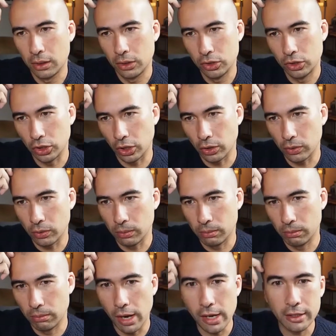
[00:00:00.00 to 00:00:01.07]
So
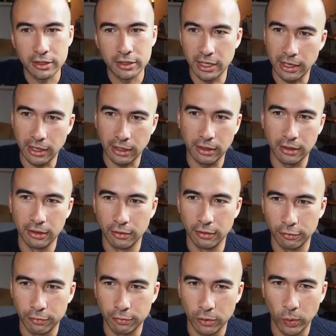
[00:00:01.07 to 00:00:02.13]
my understanding
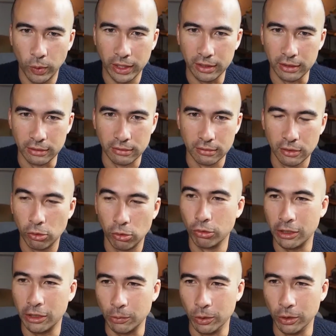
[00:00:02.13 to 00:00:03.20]
of the way that
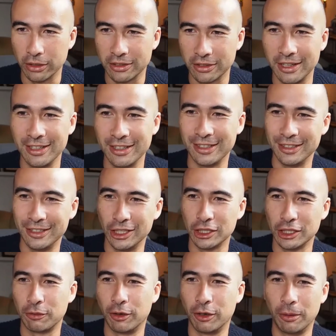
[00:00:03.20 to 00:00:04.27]
chlorine works, and this is
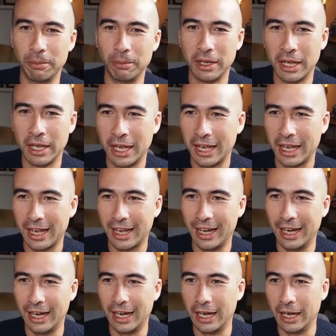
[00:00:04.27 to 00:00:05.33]
just from
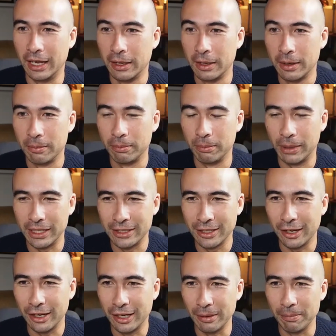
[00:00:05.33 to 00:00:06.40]
my
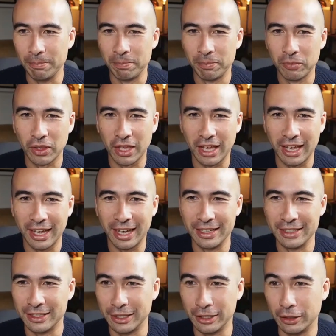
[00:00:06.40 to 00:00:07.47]
time
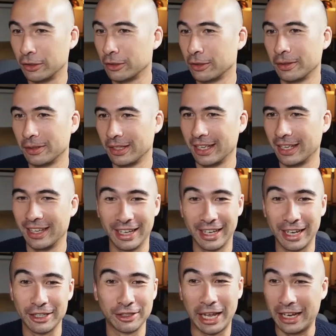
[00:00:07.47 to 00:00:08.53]
as
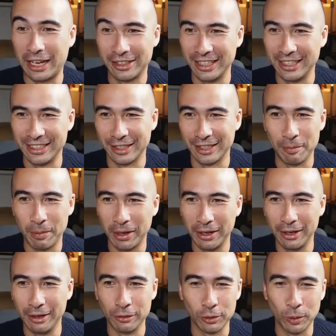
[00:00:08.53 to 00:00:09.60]
actually as a
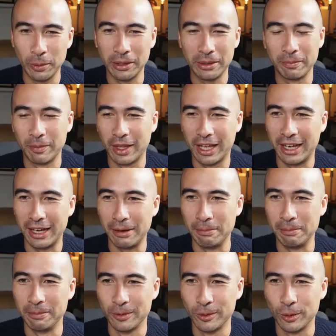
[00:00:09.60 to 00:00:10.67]
competitive swimmer,
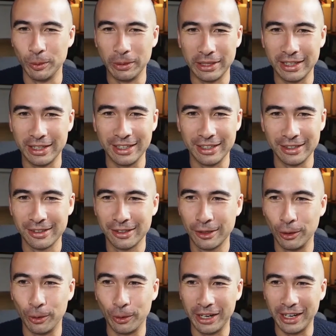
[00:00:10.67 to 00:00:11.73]
swimming in
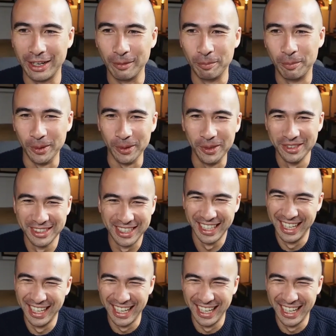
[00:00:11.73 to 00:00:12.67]
chlorinated pools,